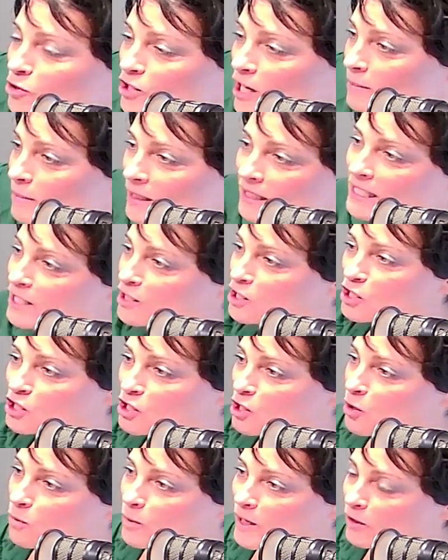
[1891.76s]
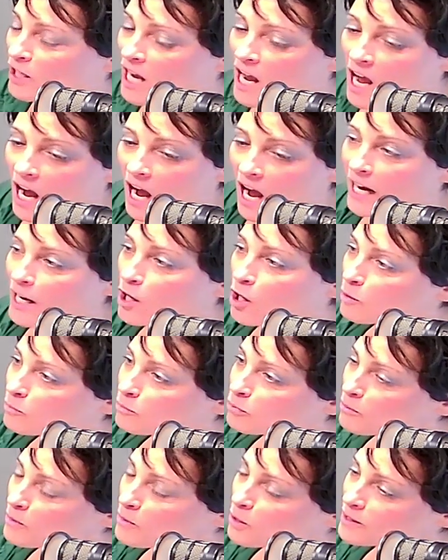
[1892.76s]
Jamie Lee. It's so weird. iHeart
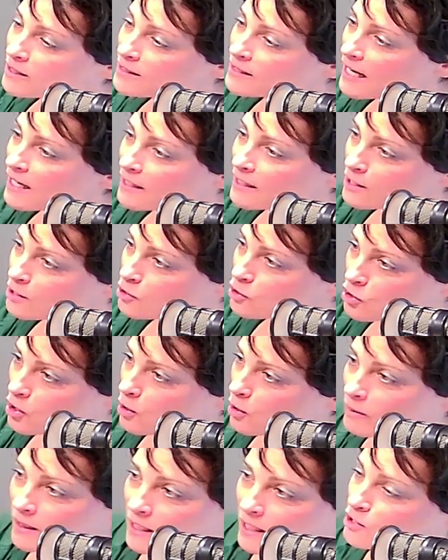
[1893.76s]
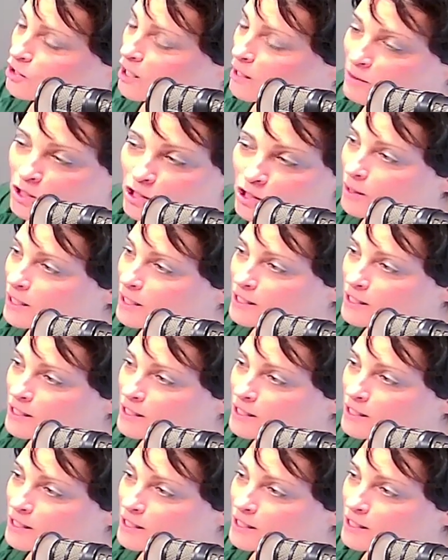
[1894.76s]
promotes Sandy's show, but not Jamie's show.